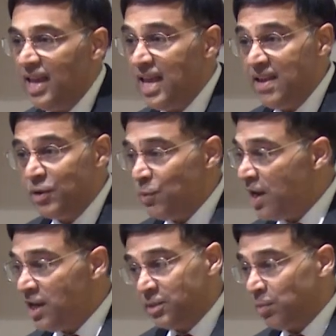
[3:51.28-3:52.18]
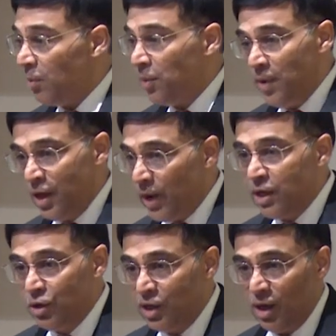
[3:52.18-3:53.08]
Even when it's probably
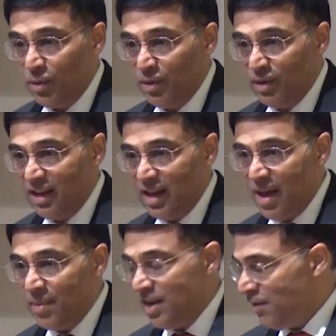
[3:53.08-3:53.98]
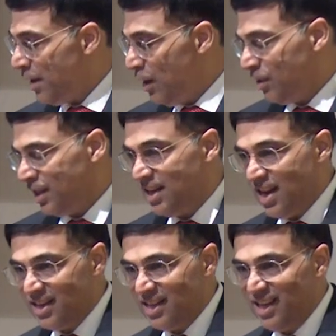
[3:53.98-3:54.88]
quite good now, I mean, if I look at the
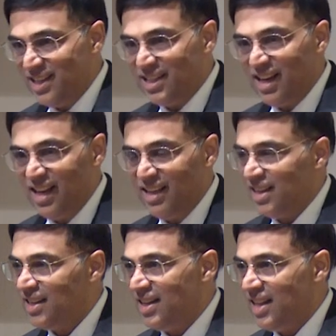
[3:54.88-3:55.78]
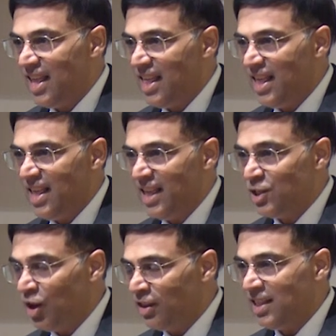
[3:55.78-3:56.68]
data, it's clear that
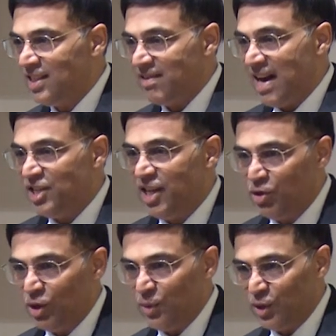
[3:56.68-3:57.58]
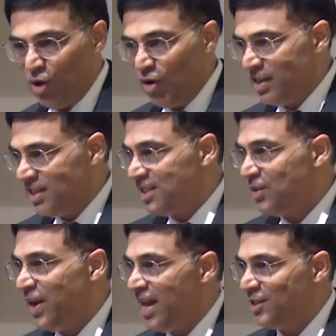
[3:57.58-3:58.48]
it's not that the strategy I chose was wrong, it's just
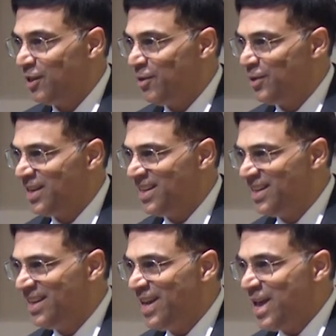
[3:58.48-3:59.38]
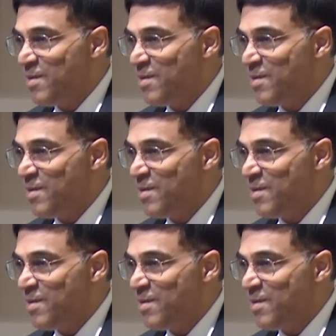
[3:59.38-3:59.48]
the way I executed it.